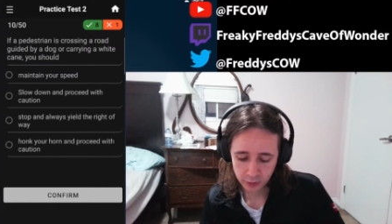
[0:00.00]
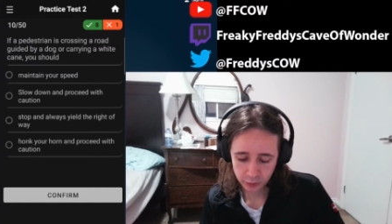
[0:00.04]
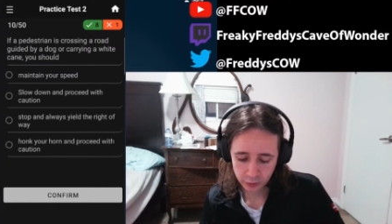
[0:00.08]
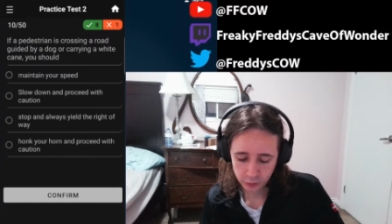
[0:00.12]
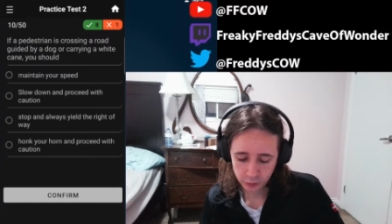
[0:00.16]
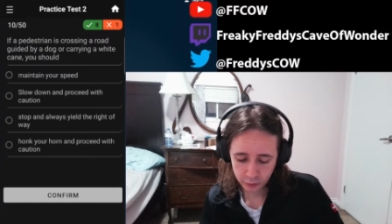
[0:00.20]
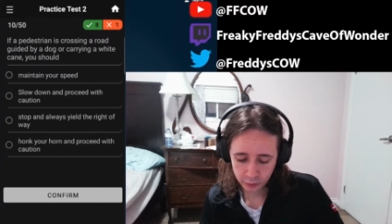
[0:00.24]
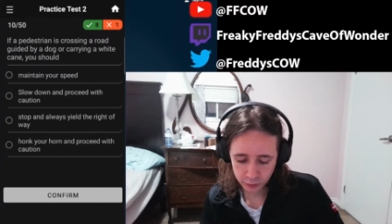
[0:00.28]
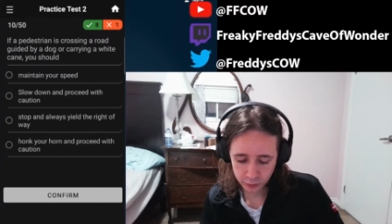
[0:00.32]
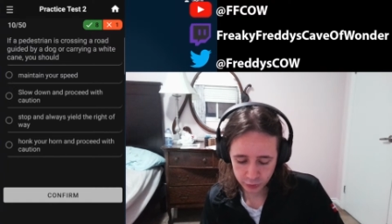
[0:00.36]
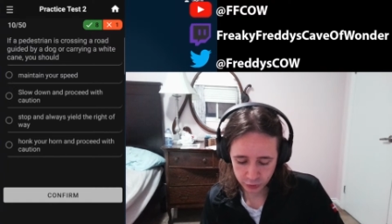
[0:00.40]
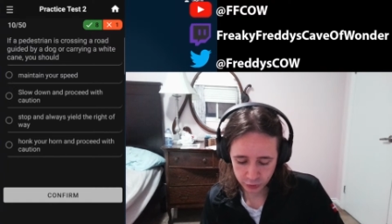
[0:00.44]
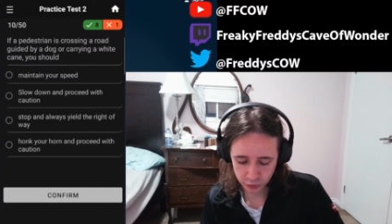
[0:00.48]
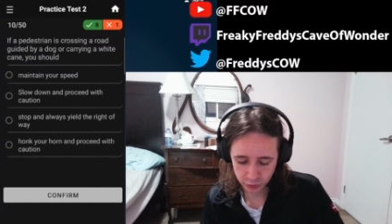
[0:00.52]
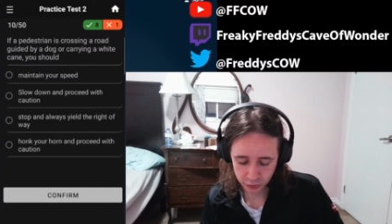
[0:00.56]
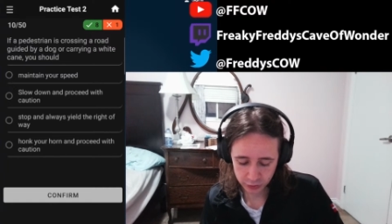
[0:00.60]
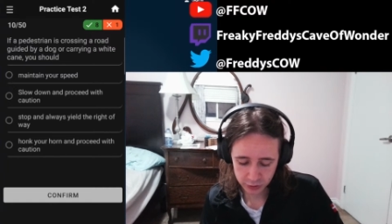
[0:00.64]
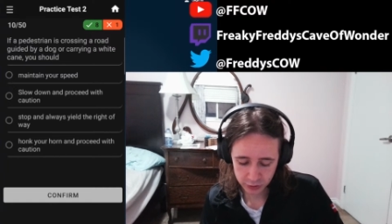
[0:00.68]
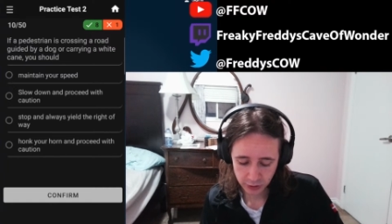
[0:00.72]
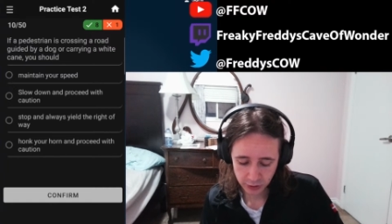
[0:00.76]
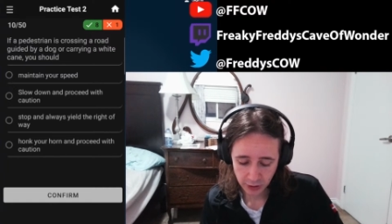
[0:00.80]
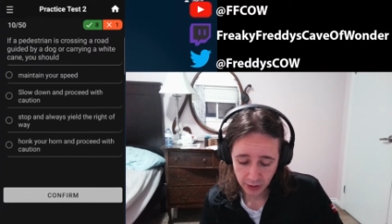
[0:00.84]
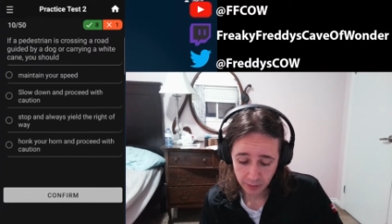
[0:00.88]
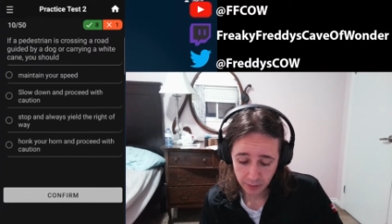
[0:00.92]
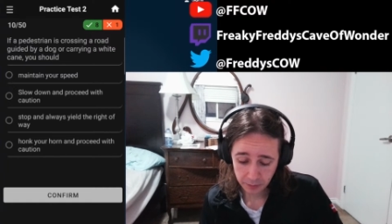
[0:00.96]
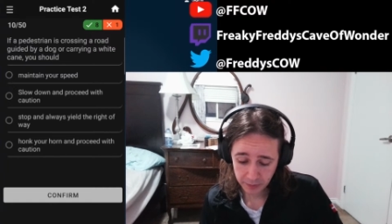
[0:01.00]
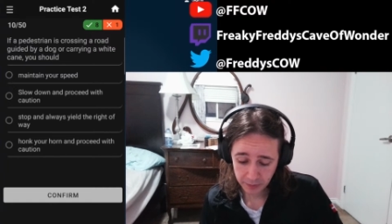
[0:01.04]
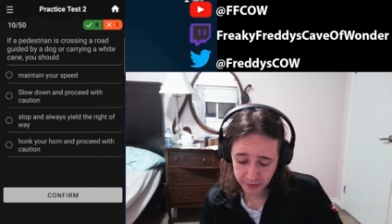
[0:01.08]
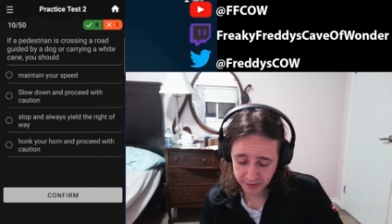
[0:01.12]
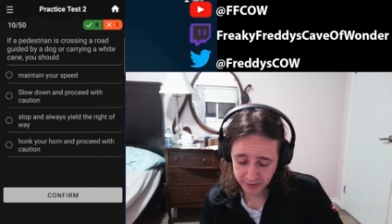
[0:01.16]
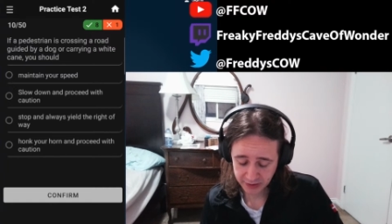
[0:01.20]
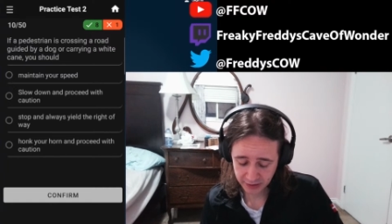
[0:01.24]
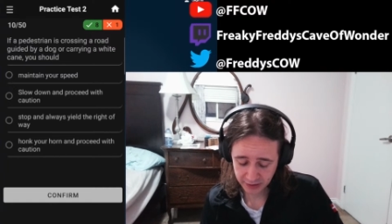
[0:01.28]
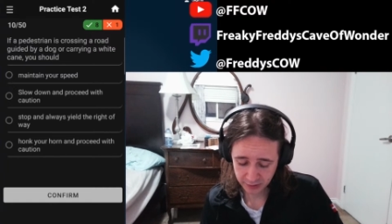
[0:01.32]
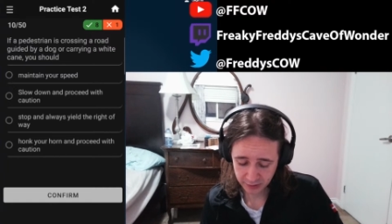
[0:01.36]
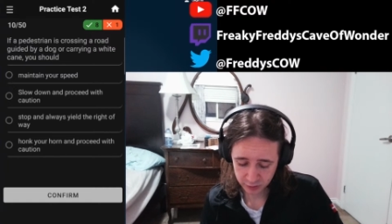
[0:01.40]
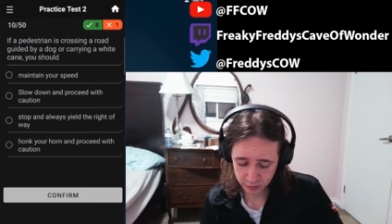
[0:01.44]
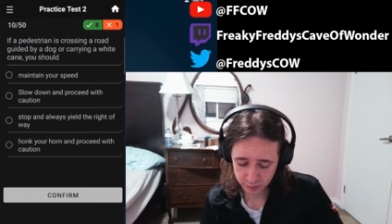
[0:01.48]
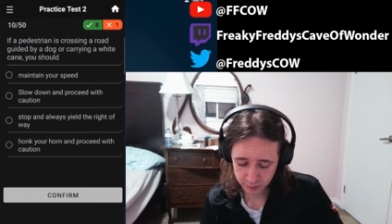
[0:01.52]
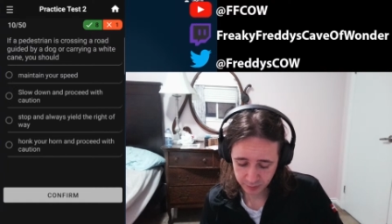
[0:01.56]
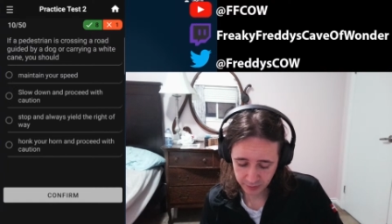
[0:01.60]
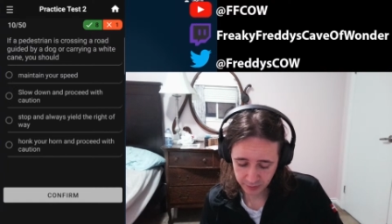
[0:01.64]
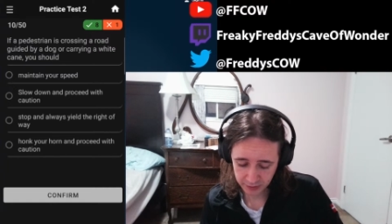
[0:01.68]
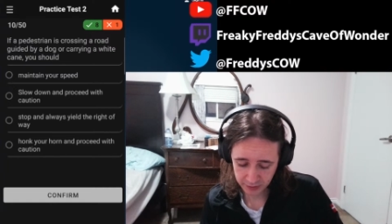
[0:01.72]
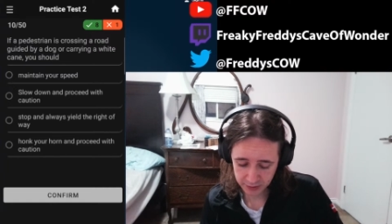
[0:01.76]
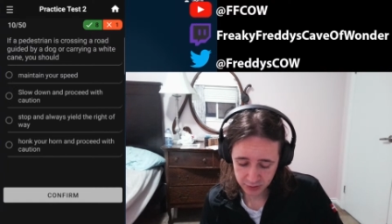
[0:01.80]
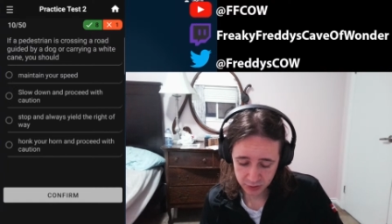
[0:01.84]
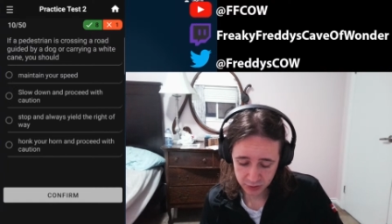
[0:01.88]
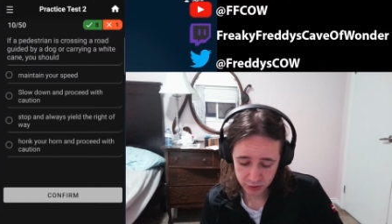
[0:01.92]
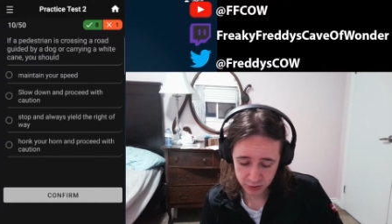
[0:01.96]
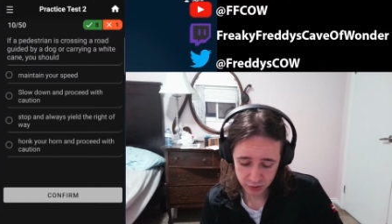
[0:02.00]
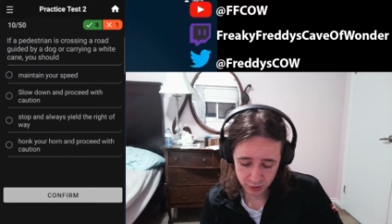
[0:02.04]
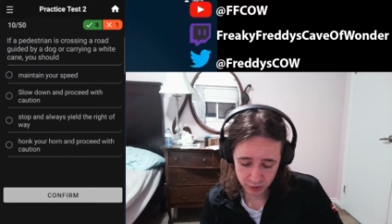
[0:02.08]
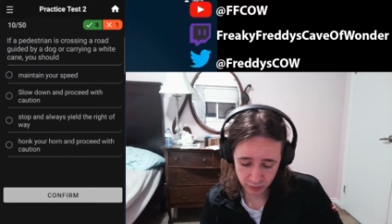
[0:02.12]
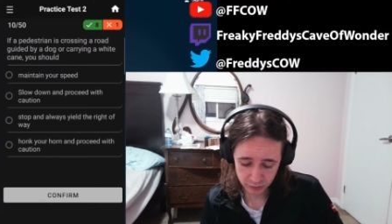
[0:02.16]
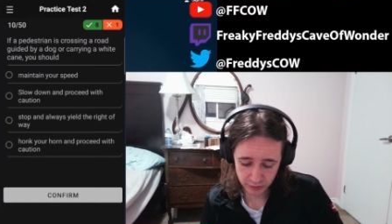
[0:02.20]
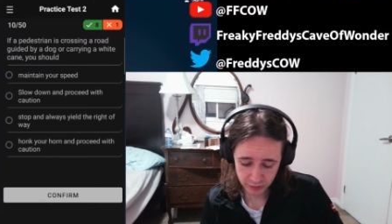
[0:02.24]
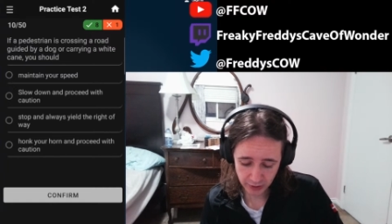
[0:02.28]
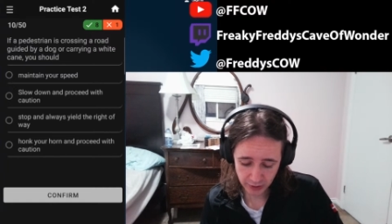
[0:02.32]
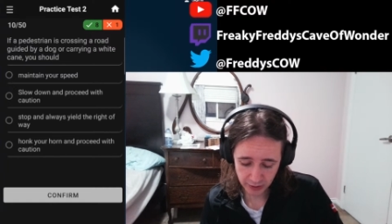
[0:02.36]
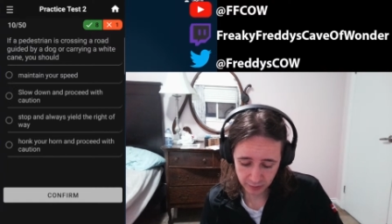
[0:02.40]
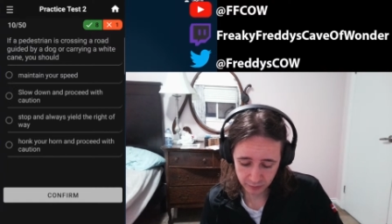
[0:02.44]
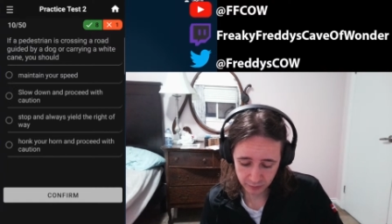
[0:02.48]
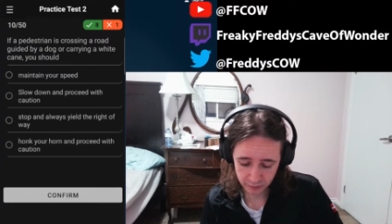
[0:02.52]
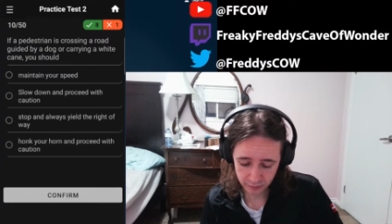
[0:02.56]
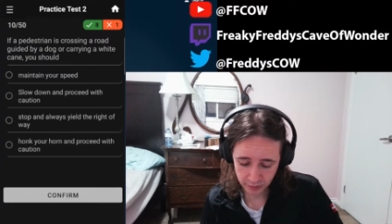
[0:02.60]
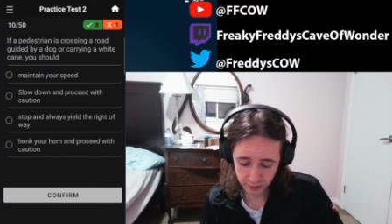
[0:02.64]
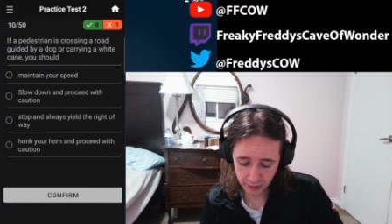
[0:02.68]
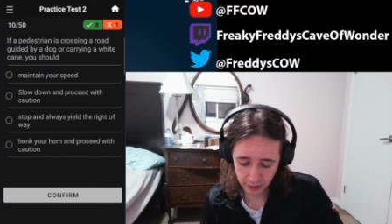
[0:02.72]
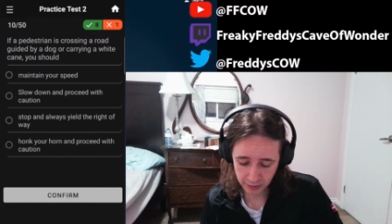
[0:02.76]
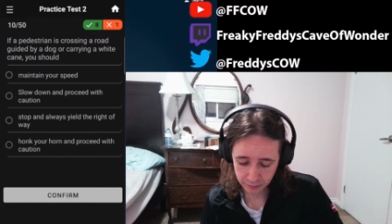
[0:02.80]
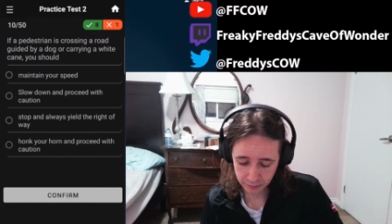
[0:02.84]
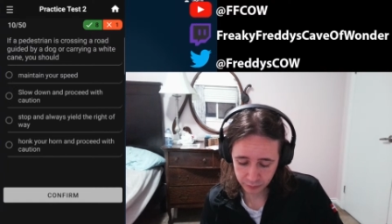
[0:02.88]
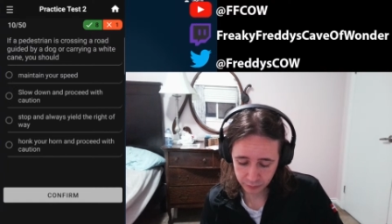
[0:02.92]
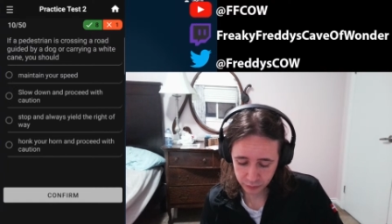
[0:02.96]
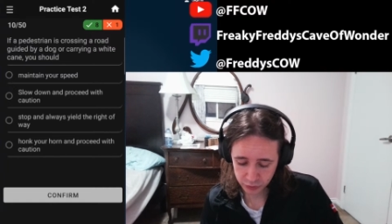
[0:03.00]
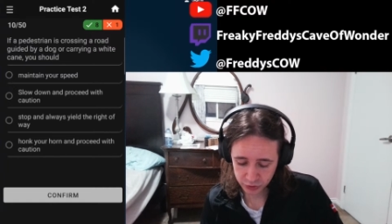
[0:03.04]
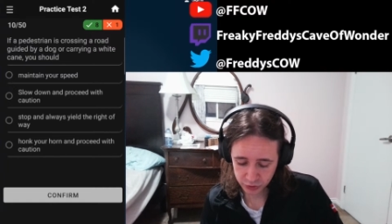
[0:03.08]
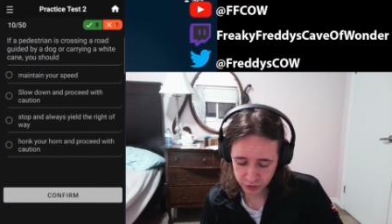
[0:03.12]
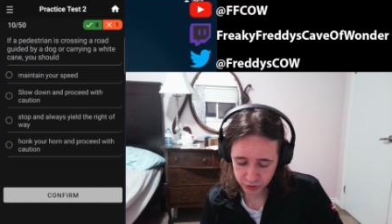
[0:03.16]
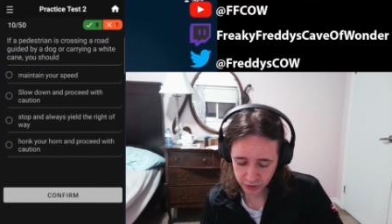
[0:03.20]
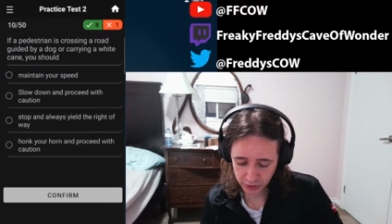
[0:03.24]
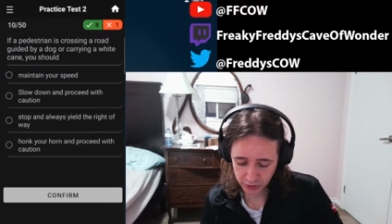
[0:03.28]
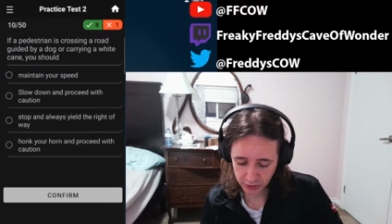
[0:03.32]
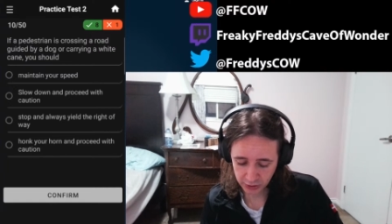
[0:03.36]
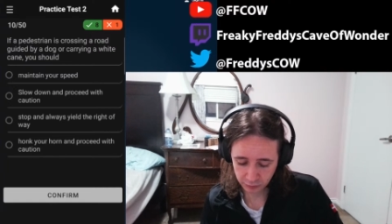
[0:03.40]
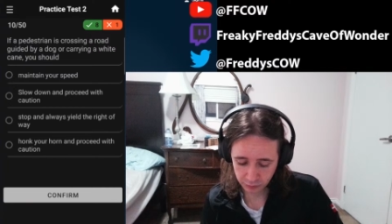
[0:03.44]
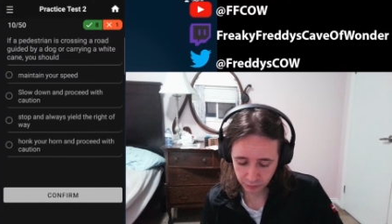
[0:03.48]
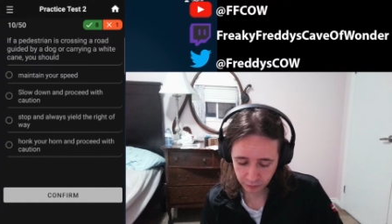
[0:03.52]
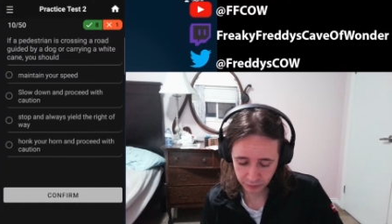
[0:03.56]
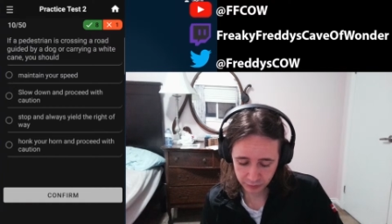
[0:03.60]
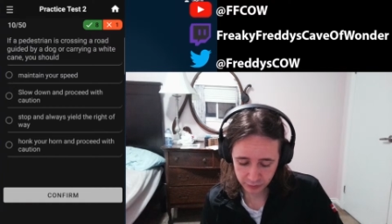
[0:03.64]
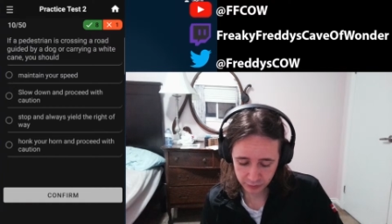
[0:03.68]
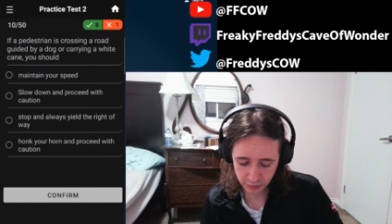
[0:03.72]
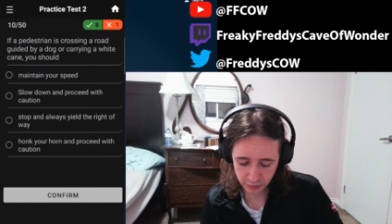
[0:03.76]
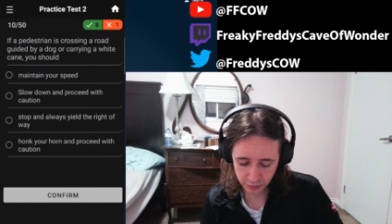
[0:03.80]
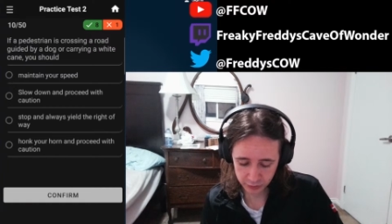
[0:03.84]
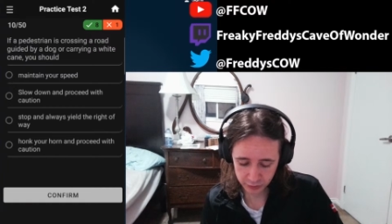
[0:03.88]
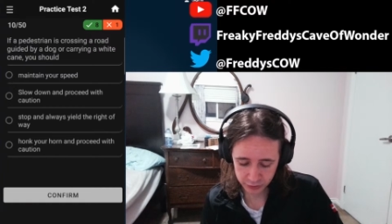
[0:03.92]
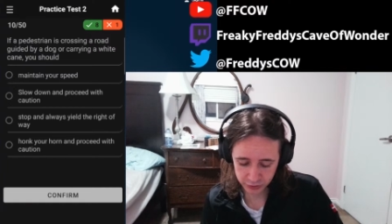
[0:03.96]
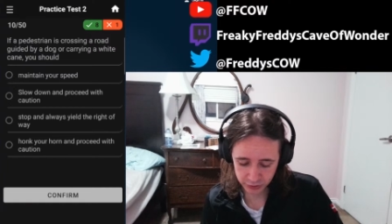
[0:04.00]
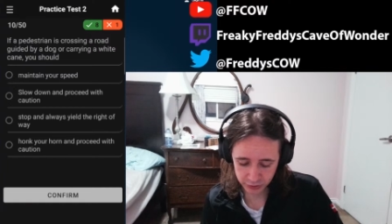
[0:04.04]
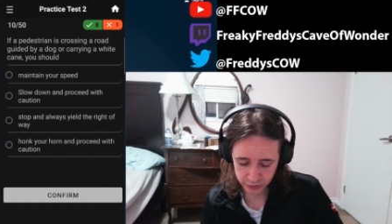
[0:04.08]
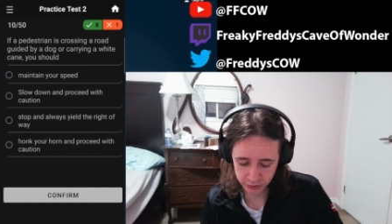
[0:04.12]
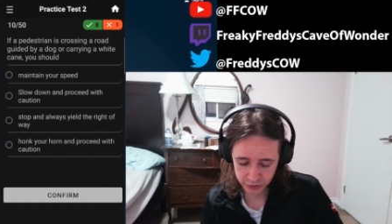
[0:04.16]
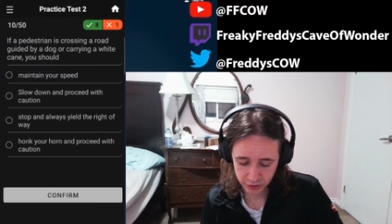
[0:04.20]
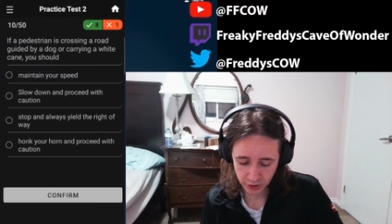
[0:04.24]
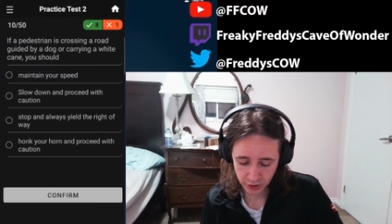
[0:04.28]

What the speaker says: you should maintain your speed, slow down and proceed with caution.